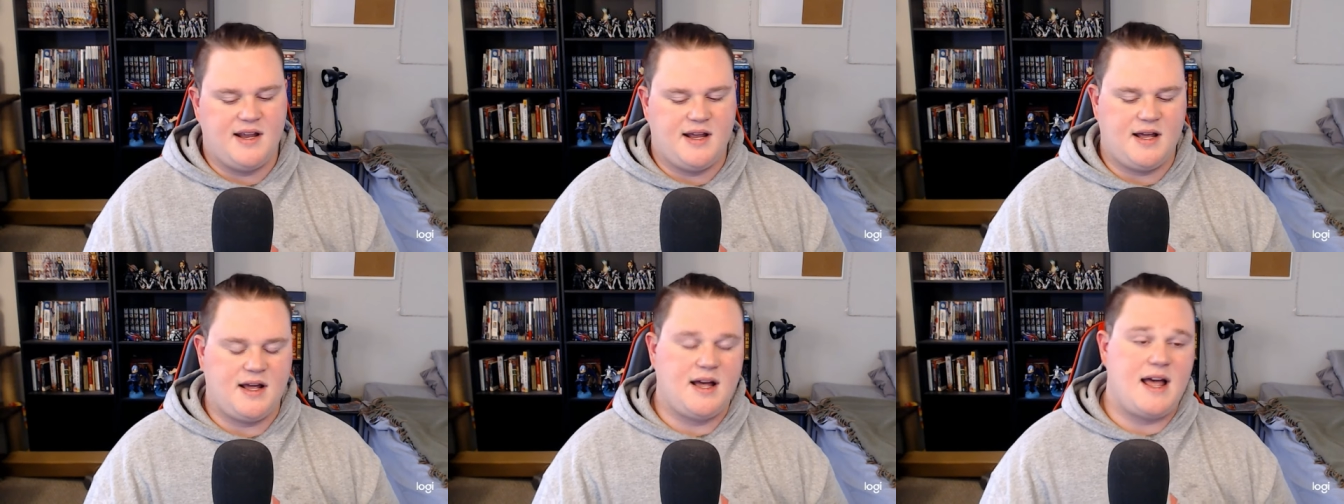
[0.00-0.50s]

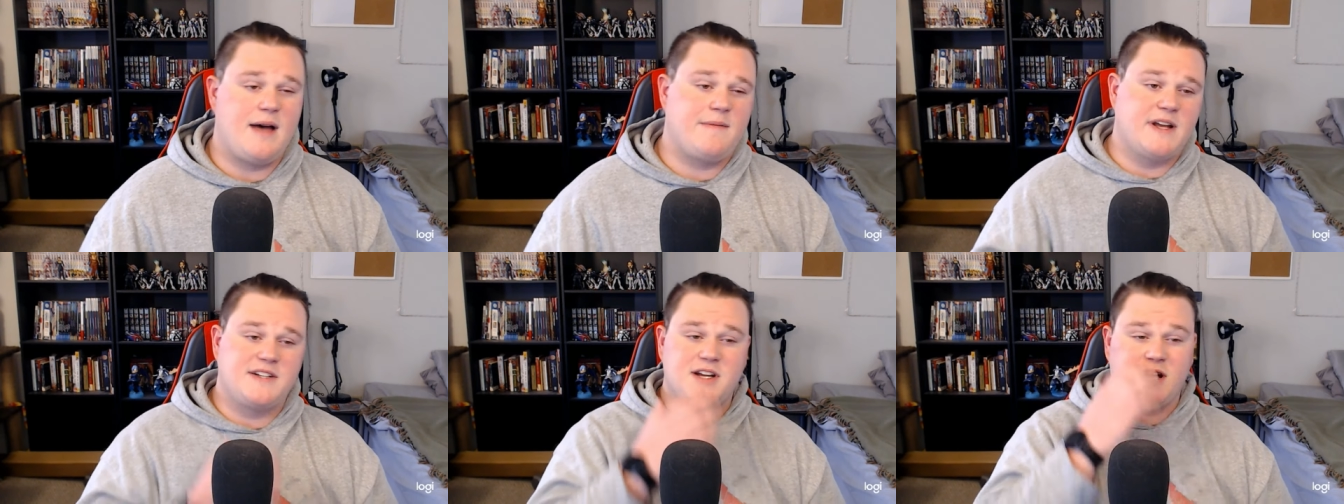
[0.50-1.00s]
uh, at
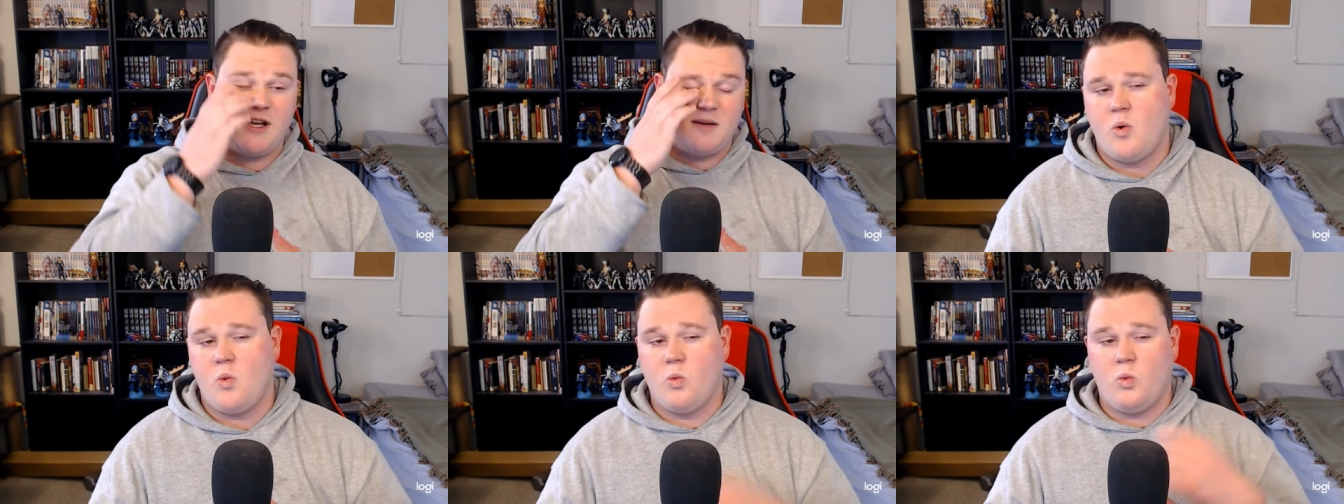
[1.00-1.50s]
my
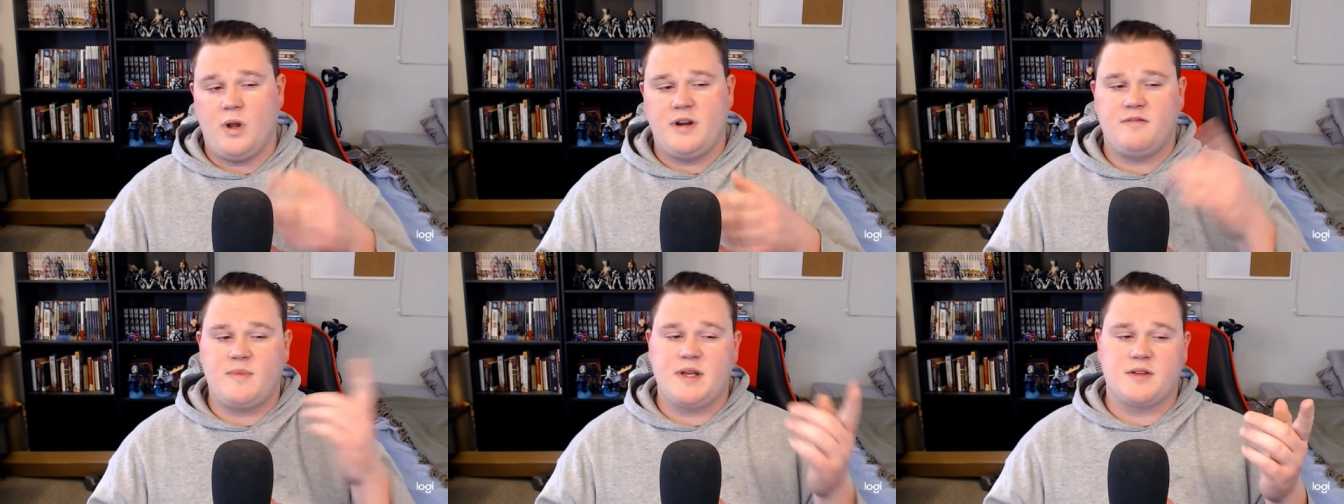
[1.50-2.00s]
job, one
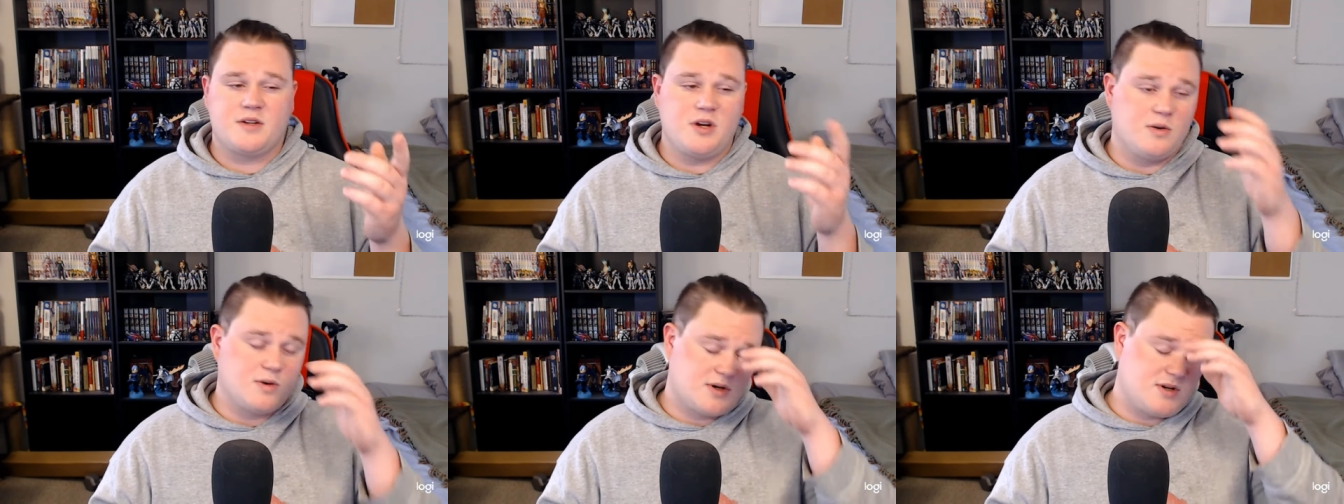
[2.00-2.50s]
of my other
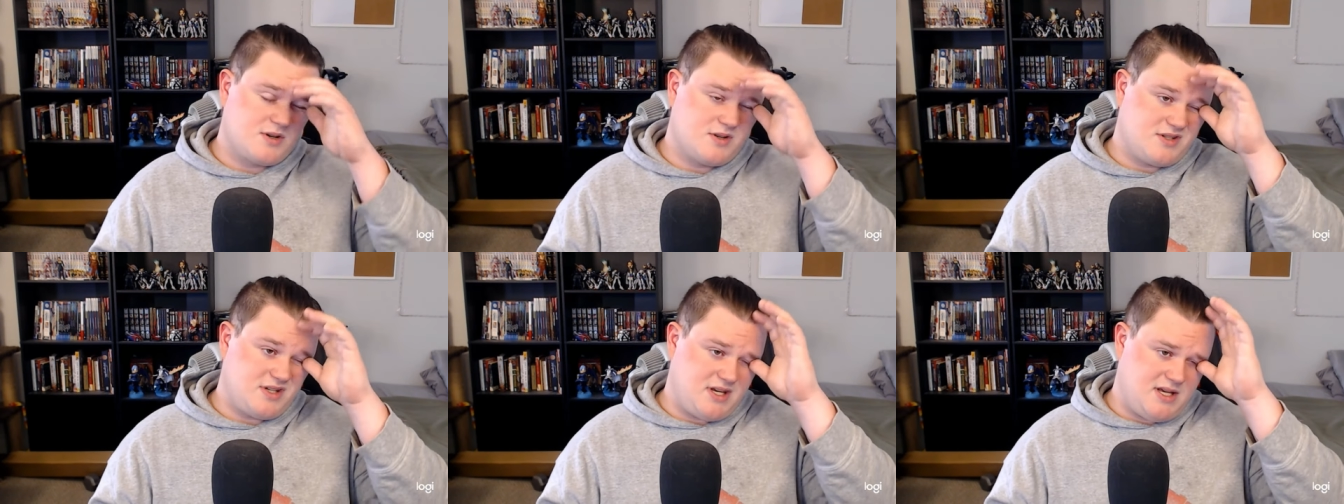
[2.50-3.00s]

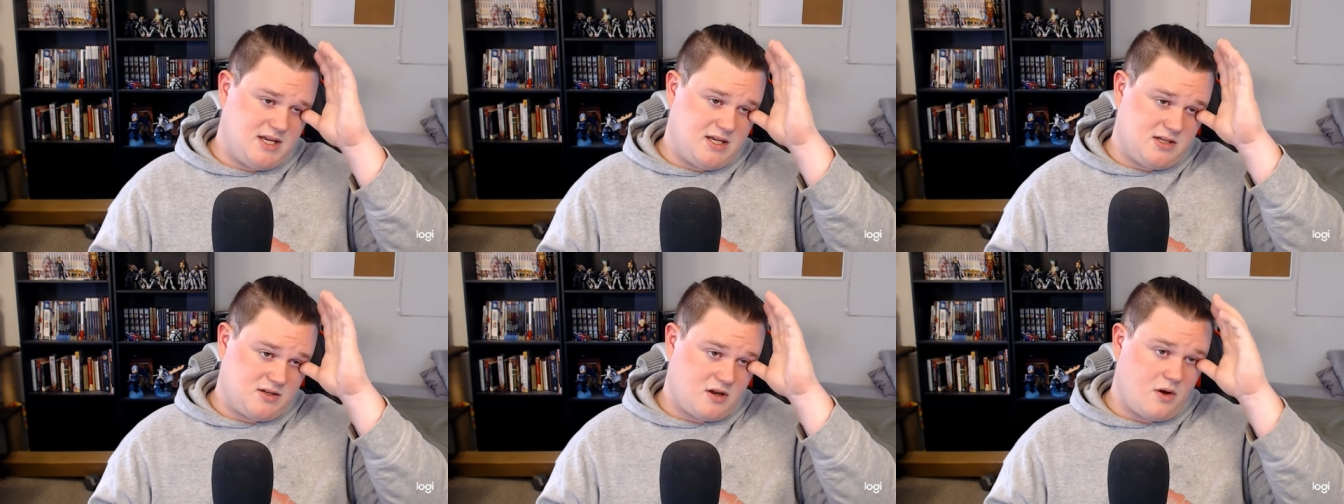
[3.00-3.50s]
coworkers
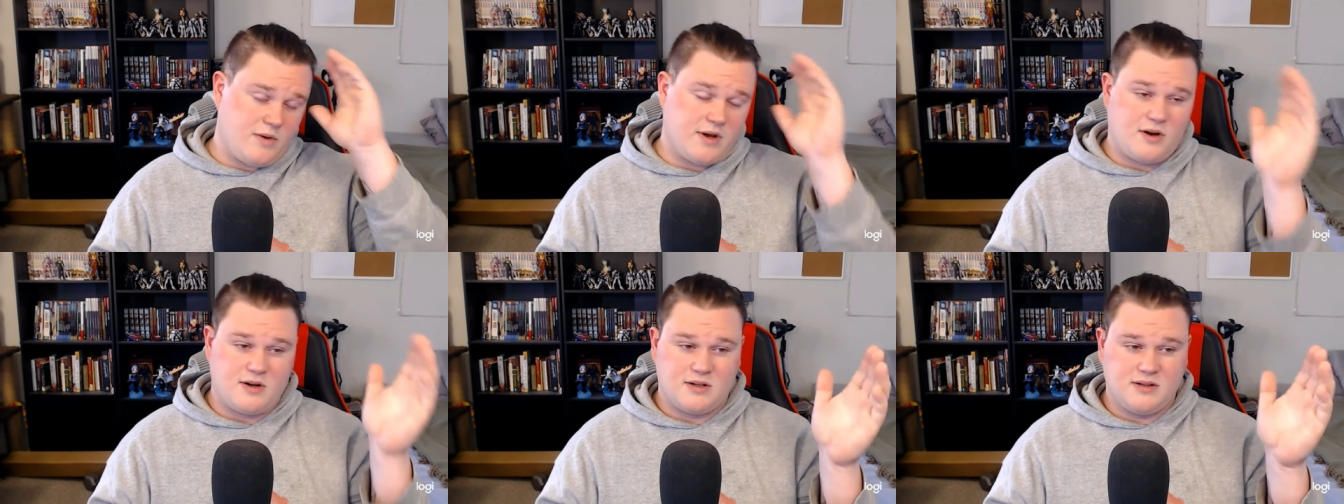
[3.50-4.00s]
is going
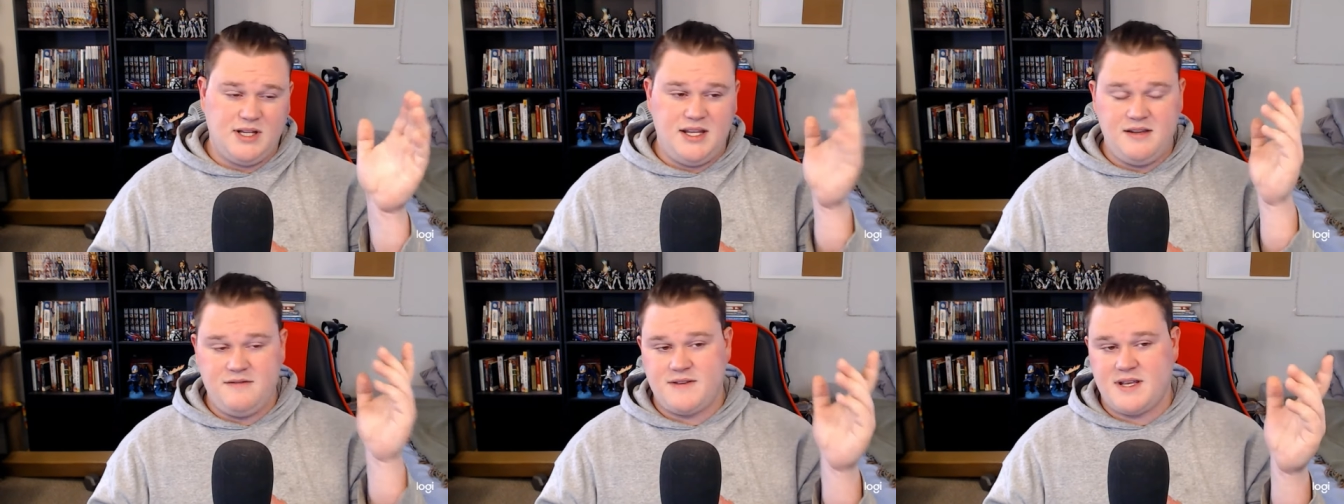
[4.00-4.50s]
on leave,